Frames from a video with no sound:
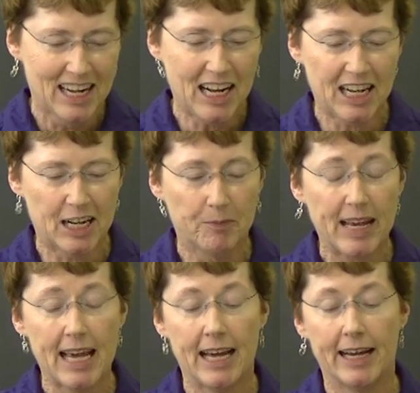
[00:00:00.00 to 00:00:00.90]
Um,
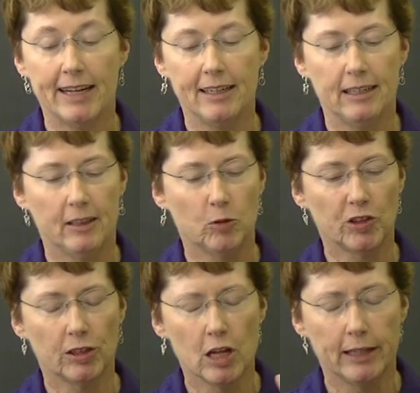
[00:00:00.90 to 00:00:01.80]
and there was
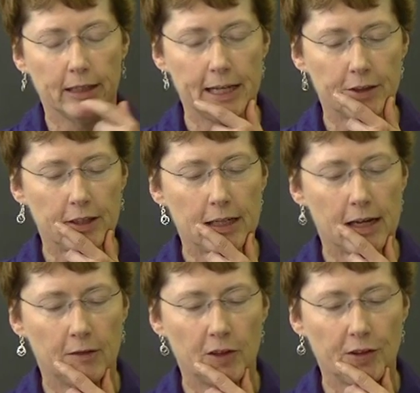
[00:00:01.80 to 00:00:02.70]
a lengthy
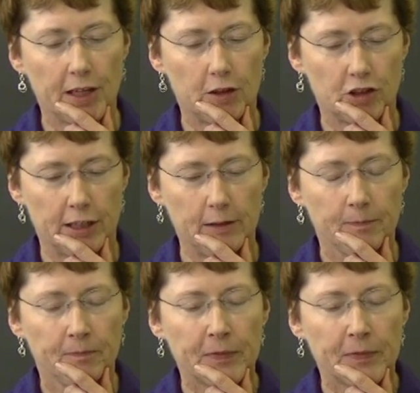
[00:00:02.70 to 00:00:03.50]
conversation.